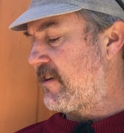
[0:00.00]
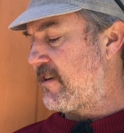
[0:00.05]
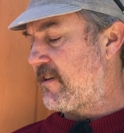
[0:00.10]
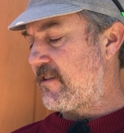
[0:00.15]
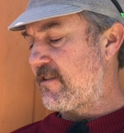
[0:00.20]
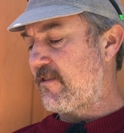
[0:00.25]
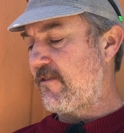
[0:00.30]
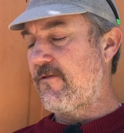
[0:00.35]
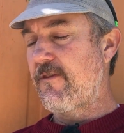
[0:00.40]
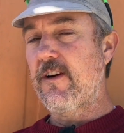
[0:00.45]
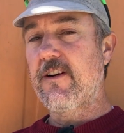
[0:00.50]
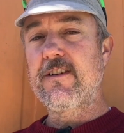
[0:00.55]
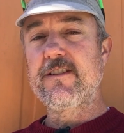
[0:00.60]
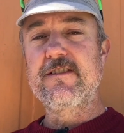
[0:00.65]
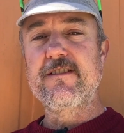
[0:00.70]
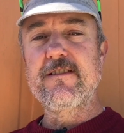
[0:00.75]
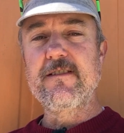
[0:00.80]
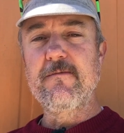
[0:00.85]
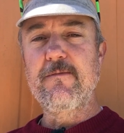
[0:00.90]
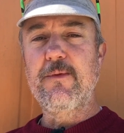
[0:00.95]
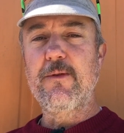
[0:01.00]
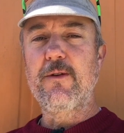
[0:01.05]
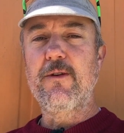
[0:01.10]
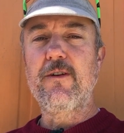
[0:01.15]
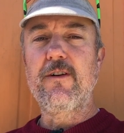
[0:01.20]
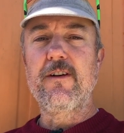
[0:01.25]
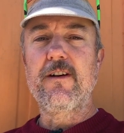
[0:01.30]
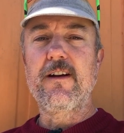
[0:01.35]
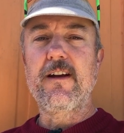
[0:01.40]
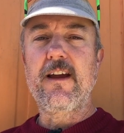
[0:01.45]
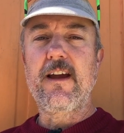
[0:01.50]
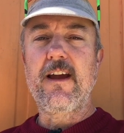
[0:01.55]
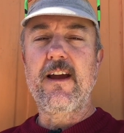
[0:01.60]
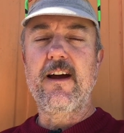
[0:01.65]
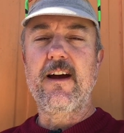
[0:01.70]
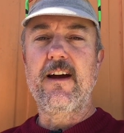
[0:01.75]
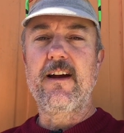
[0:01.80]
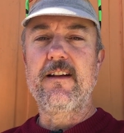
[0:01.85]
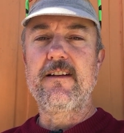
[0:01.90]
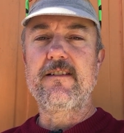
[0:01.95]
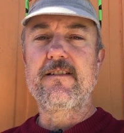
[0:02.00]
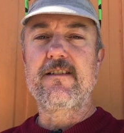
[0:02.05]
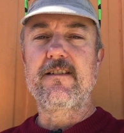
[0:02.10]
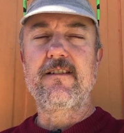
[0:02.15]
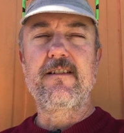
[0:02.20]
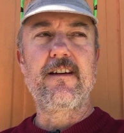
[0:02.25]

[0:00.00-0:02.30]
So very simple, and